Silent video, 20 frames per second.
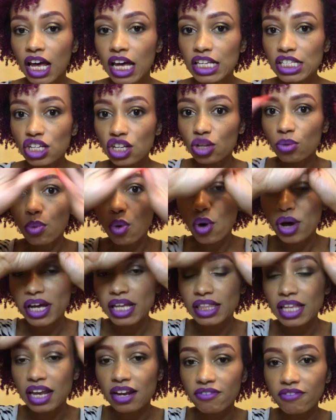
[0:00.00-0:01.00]
to the
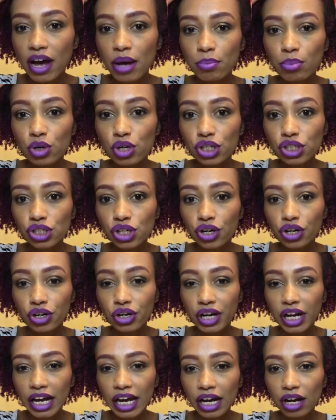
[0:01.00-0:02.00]
point that if I push her
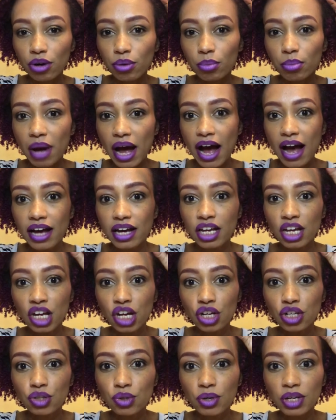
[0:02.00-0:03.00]
hair back,
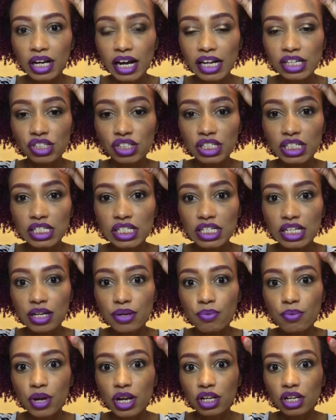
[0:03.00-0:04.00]
you can actually see
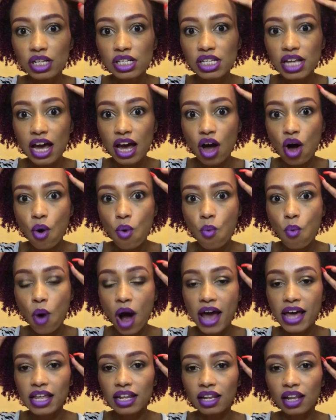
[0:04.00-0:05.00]
what looks like a
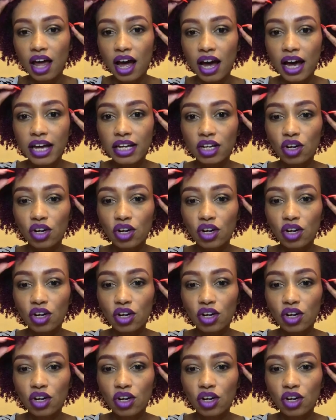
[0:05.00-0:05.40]
white line.